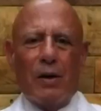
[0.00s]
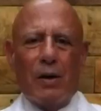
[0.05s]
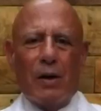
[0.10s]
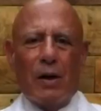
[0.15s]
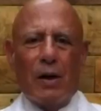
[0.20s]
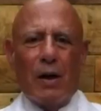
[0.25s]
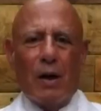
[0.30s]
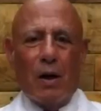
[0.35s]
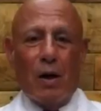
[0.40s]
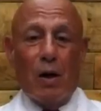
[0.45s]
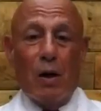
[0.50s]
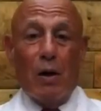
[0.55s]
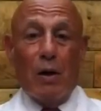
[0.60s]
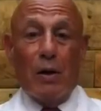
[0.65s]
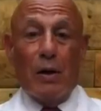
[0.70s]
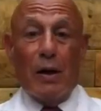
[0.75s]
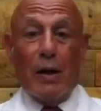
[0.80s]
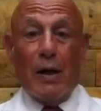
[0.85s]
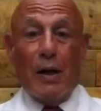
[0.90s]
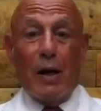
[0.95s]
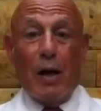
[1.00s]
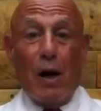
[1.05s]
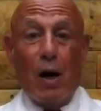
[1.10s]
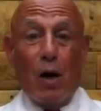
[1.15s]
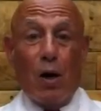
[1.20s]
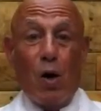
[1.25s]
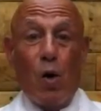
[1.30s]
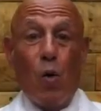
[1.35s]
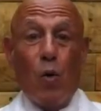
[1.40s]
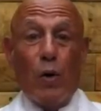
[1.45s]
uh, uh,
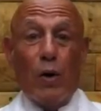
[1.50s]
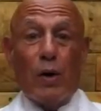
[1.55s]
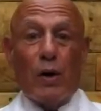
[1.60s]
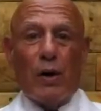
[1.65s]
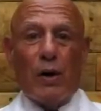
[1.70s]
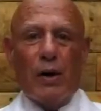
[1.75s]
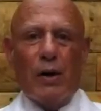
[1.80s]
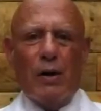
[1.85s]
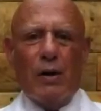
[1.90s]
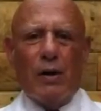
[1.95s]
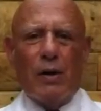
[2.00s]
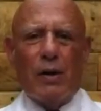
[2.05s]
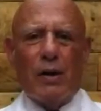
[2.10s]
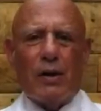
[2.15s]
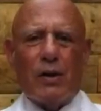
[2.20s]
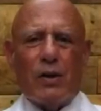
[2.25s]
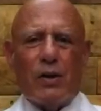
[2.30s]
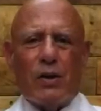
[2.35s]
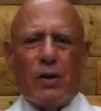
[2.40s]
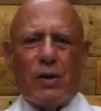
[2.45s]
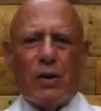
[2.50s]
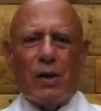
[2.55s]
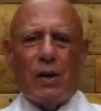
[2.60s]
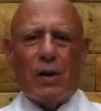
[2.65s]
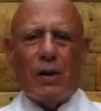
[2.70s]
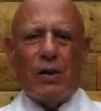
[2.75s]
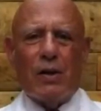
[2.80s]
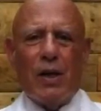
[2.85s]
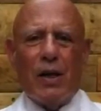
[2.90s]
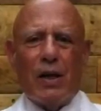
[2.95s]
accordingly as
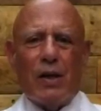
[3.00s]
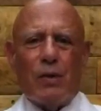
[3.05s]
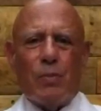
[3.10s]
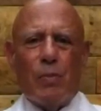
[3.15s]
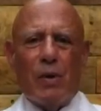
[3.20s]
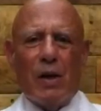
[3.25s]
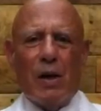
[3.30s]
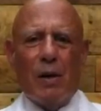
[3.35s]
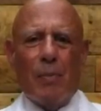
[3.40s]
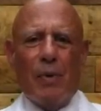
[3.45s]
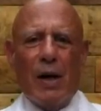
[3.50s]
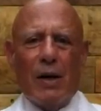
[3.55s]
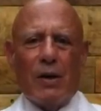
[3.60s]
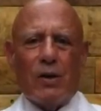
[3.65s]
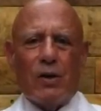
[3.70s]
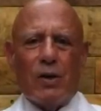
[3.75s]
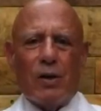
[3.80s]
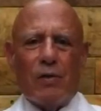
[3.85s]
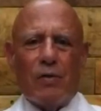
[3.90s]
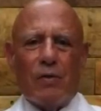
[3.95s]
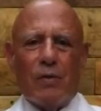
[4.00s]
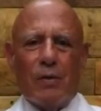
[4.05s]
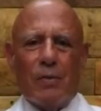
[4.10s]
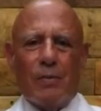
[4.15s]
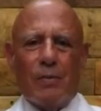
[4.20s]
tests become positive.